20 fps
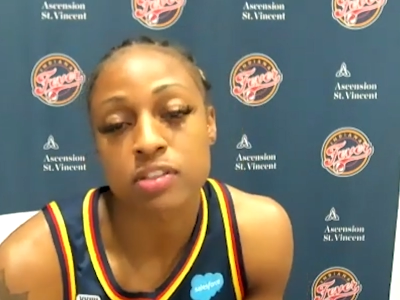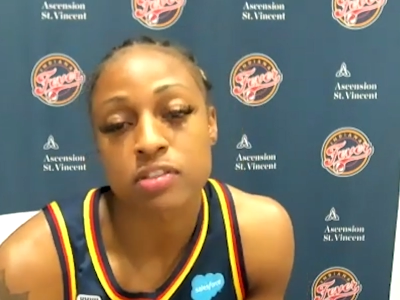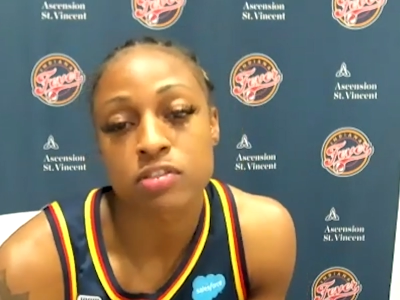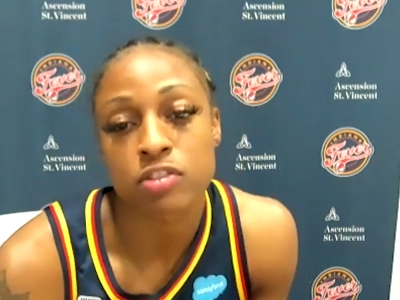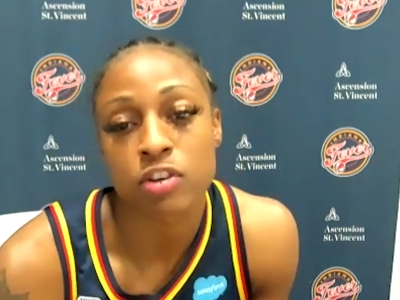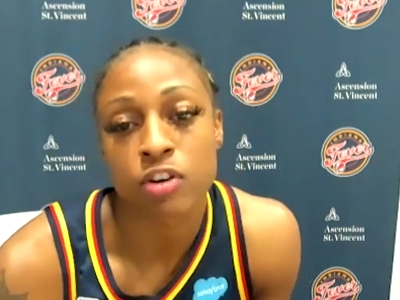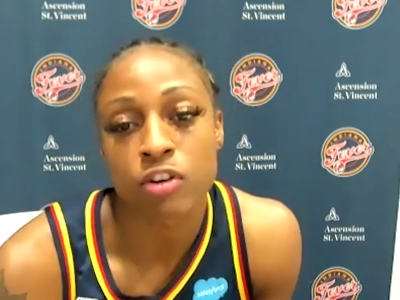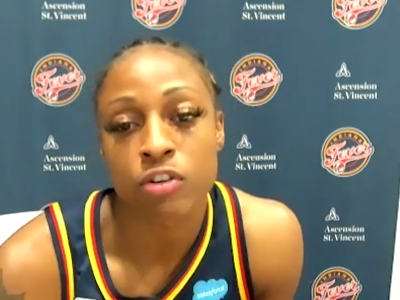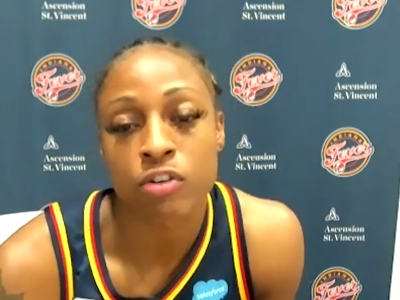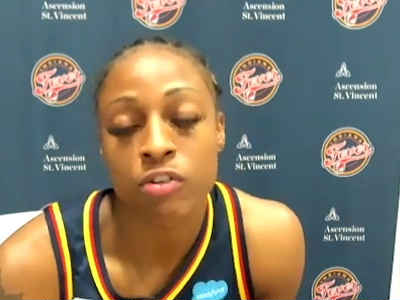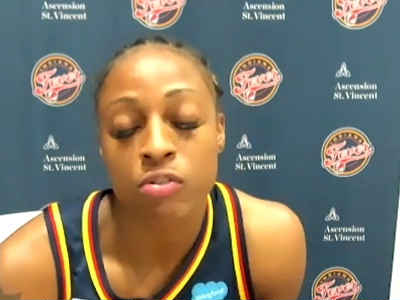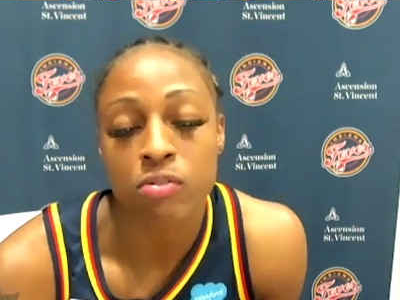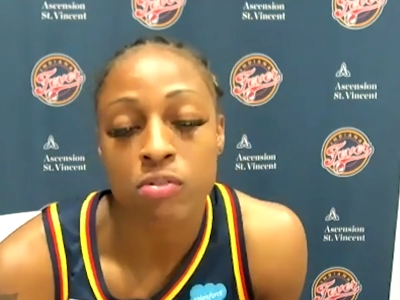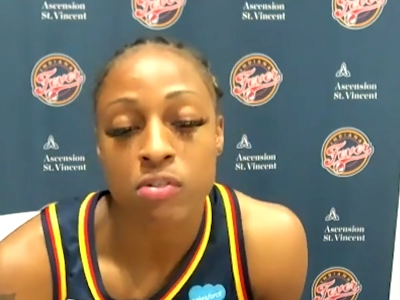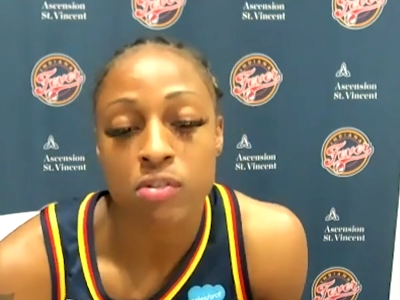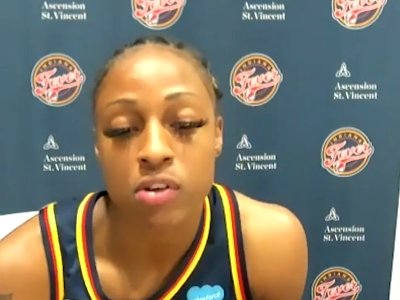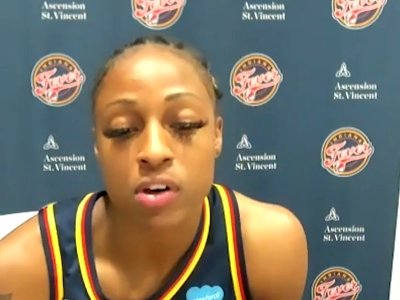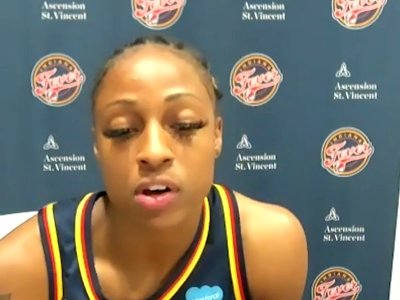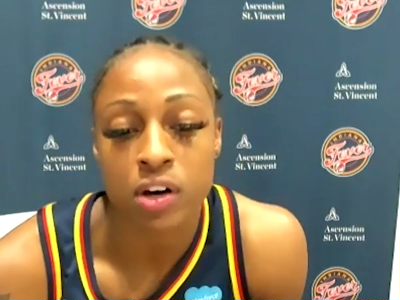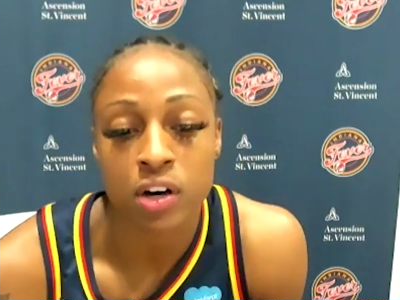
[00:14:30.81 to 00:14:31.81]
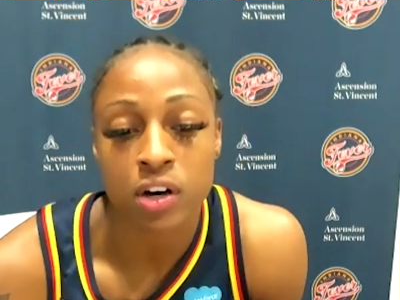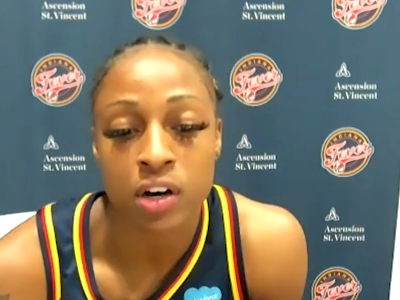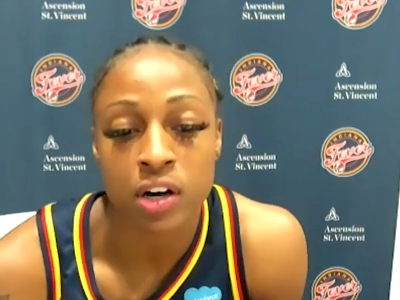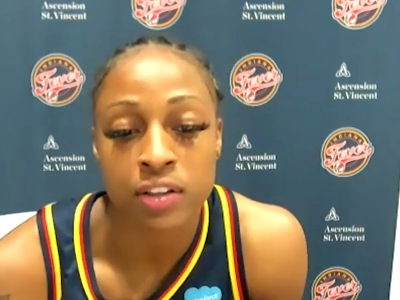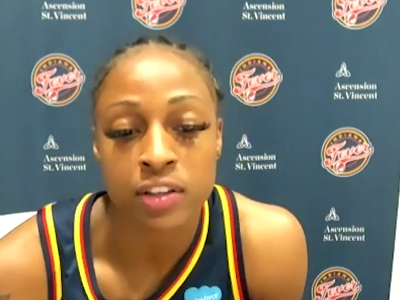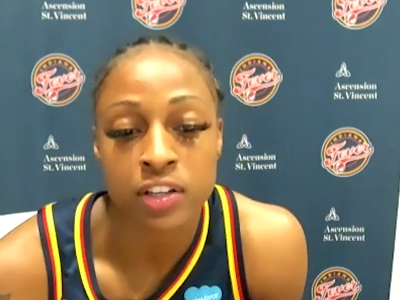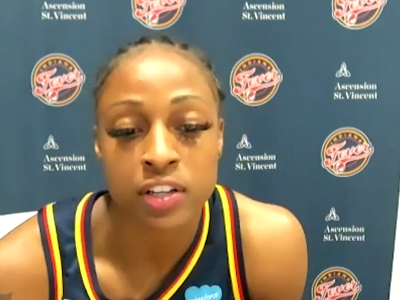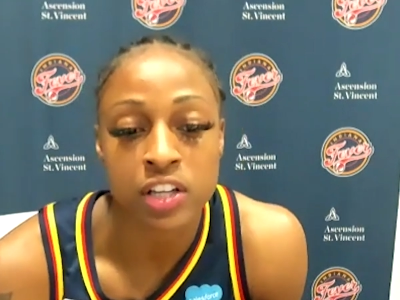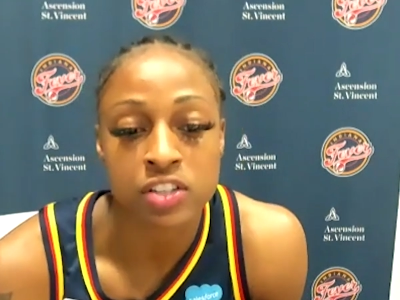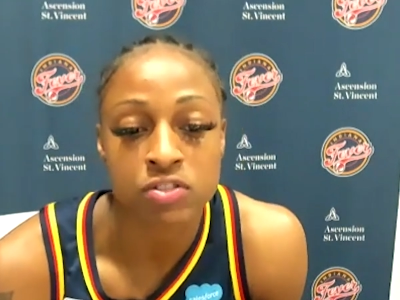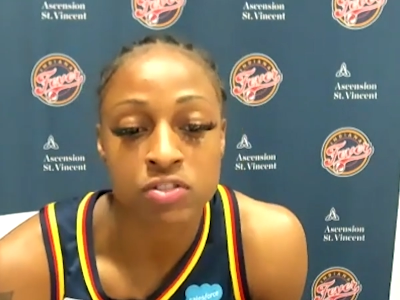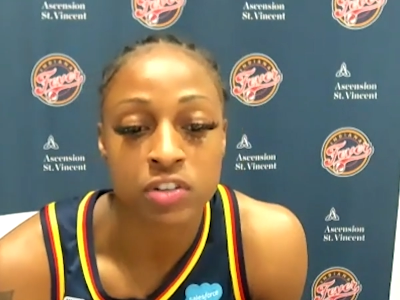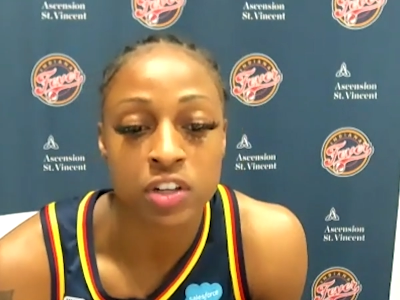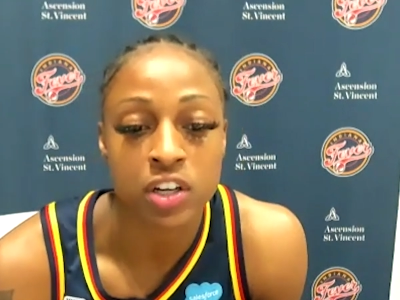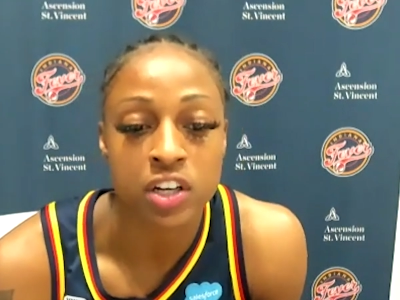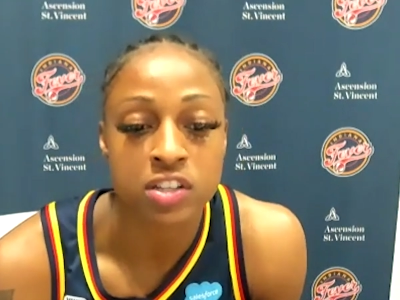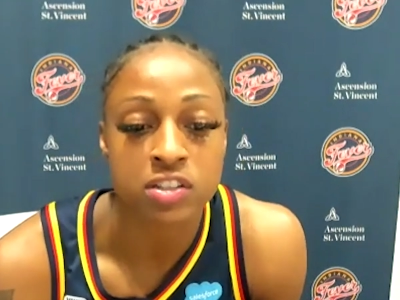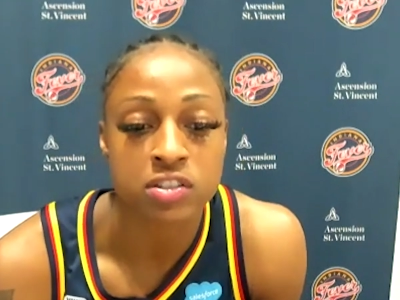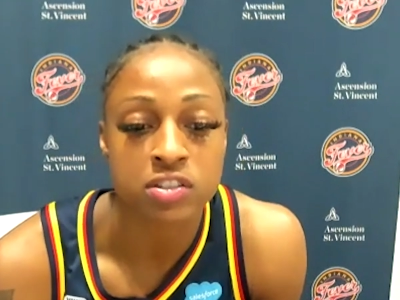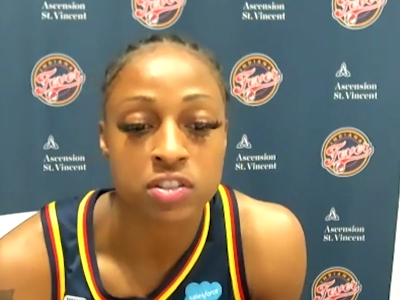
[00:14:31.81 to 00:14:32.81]
So I think that's on
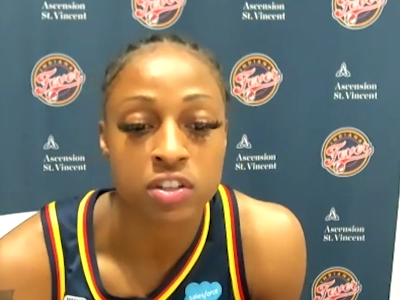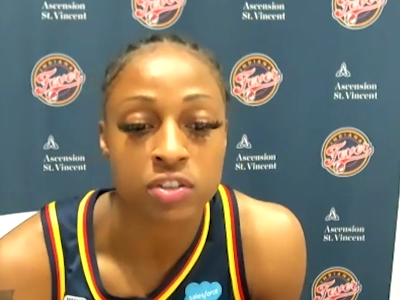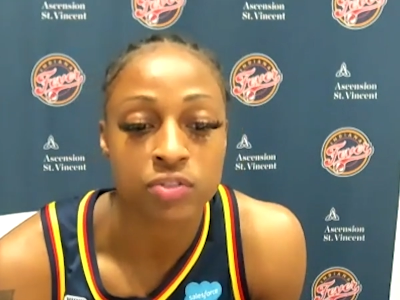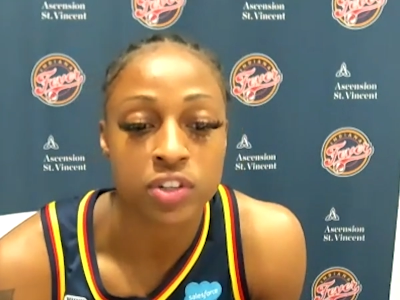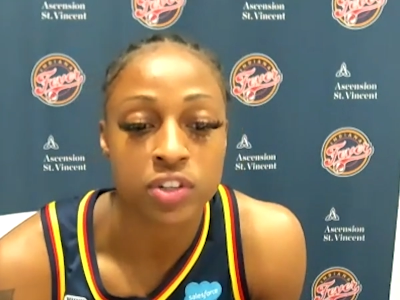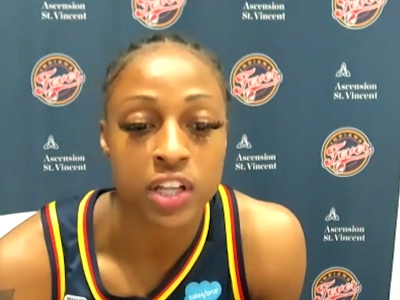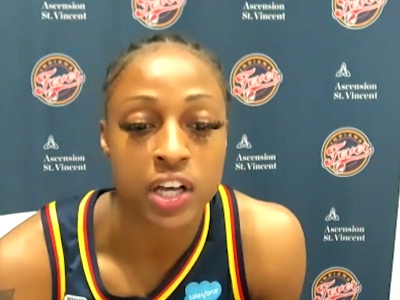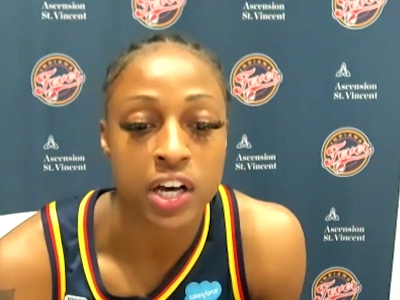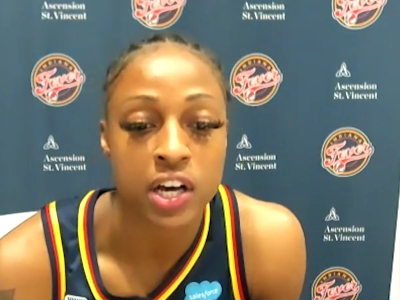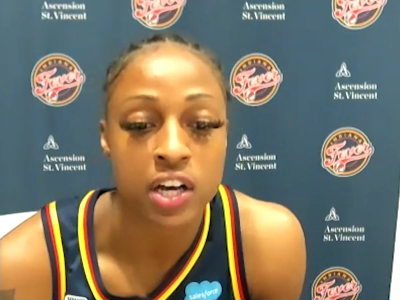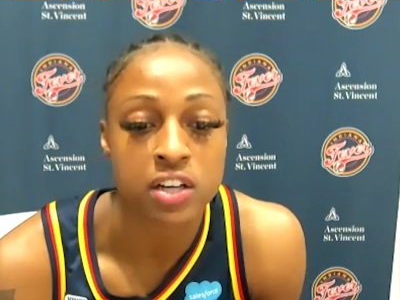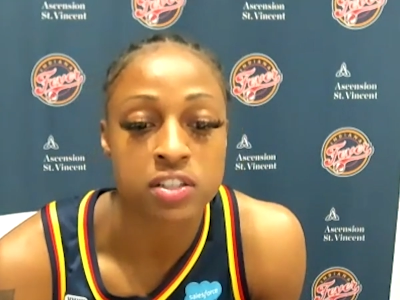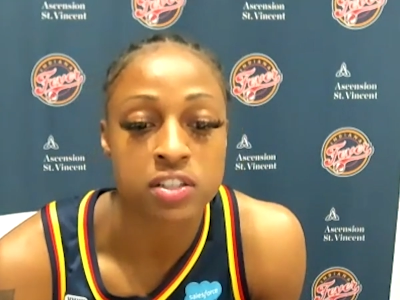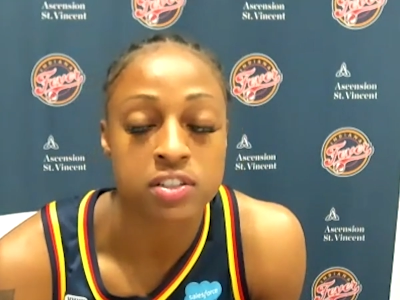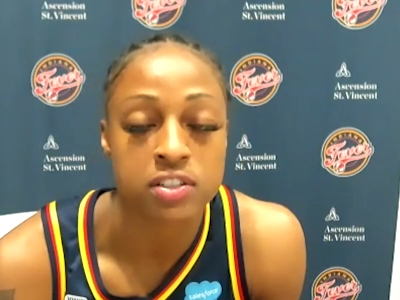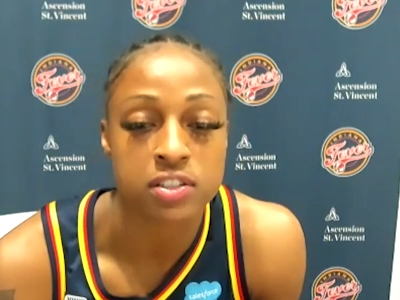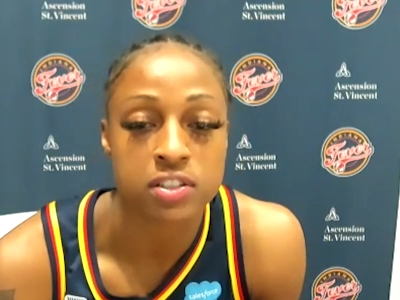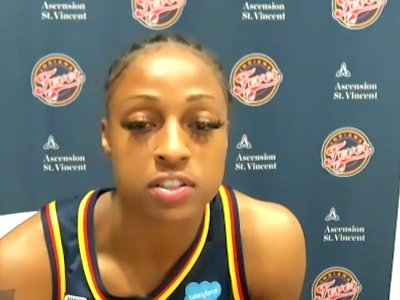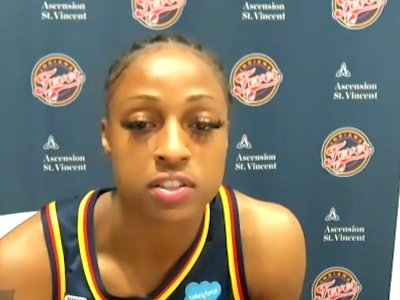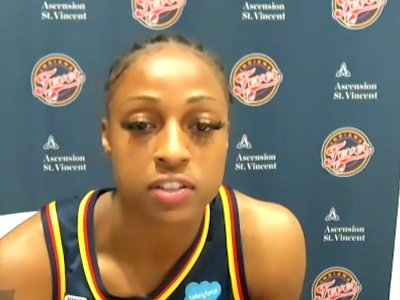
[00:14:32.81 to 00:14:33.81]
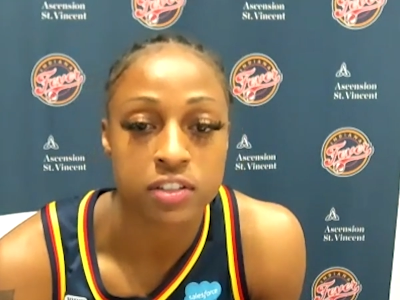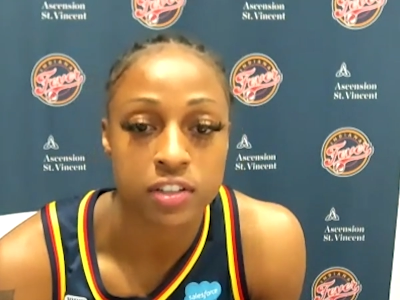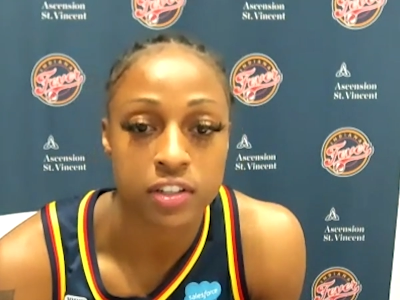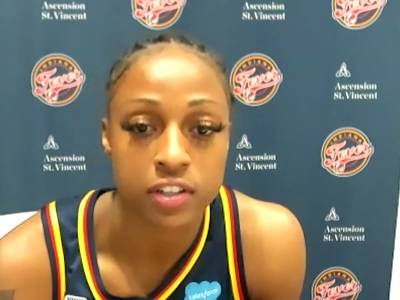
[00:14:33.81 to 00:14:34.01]
us to realize